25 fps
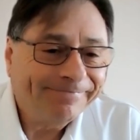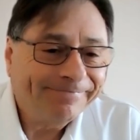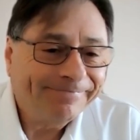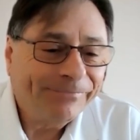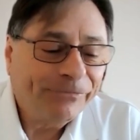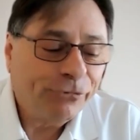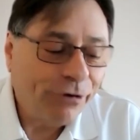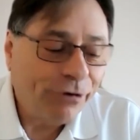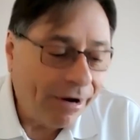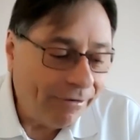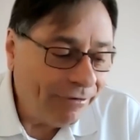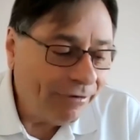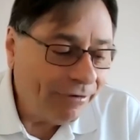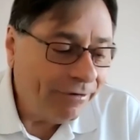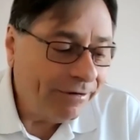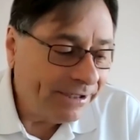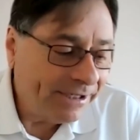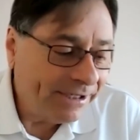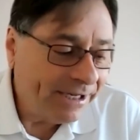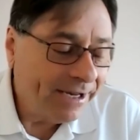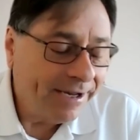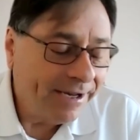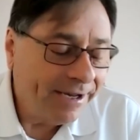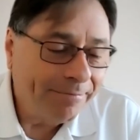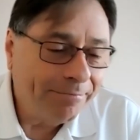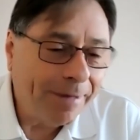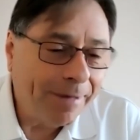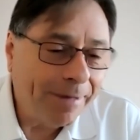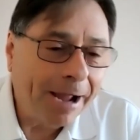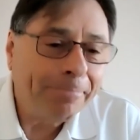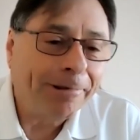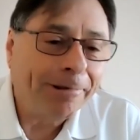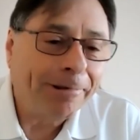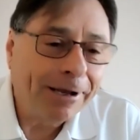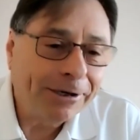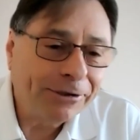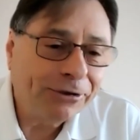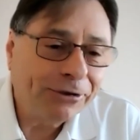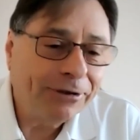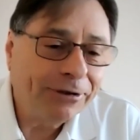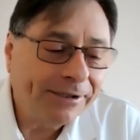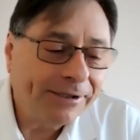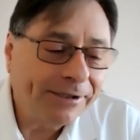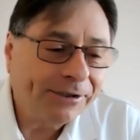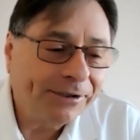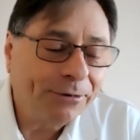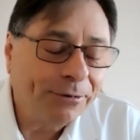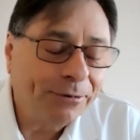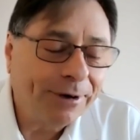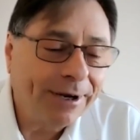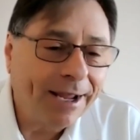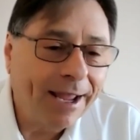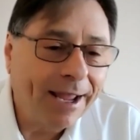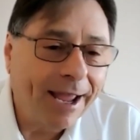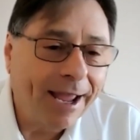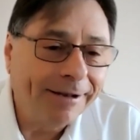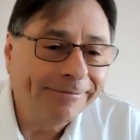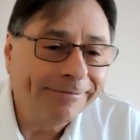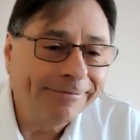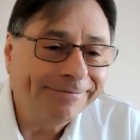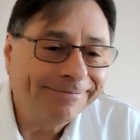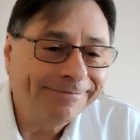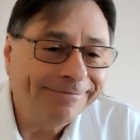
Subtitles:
Trevor, is my pleasure. Let's do it again.